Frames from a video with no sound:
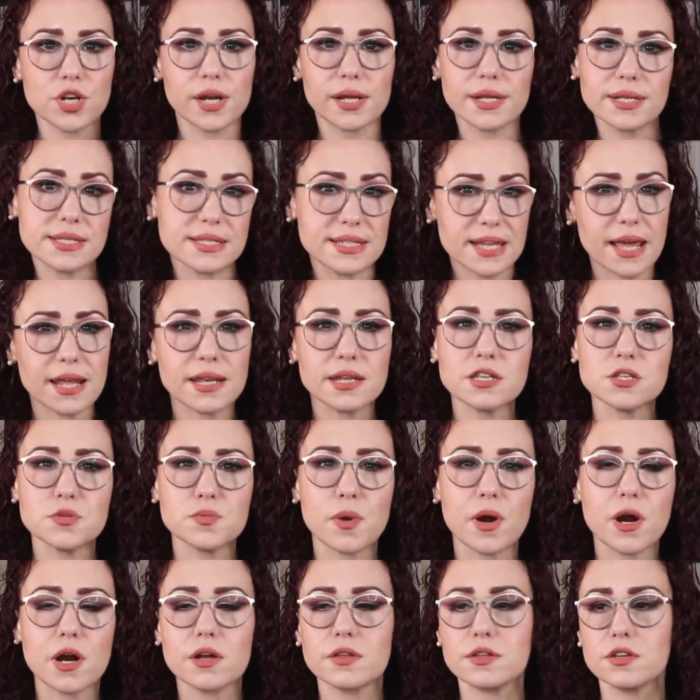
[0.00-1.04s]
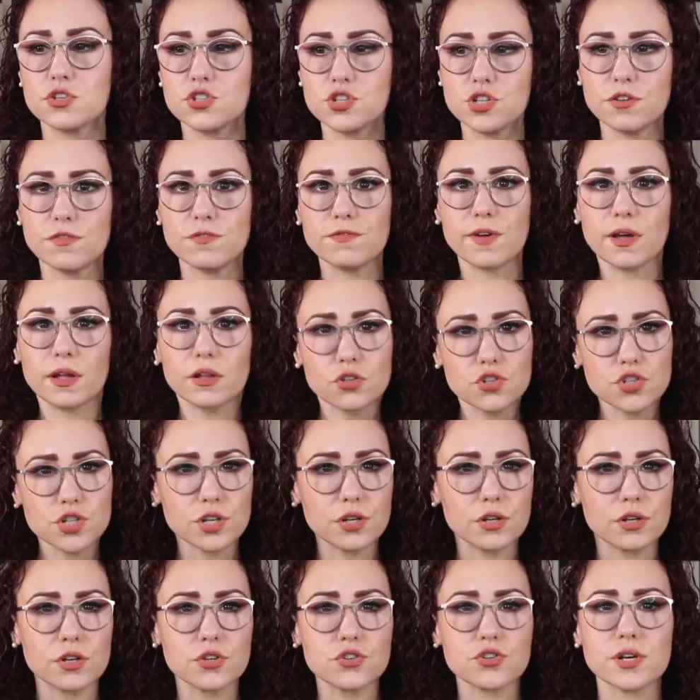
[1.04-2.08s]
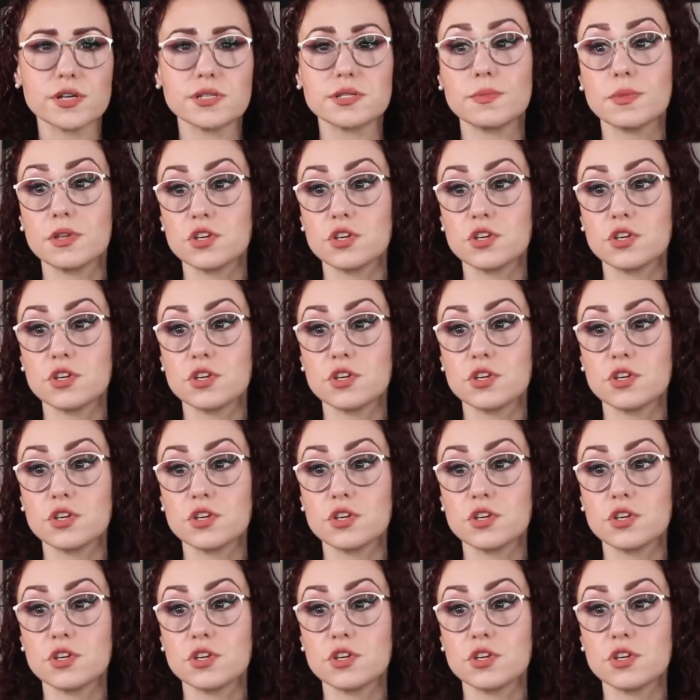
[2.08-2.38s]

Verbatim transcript: on Sandy's part that she felt she couldn't trust him,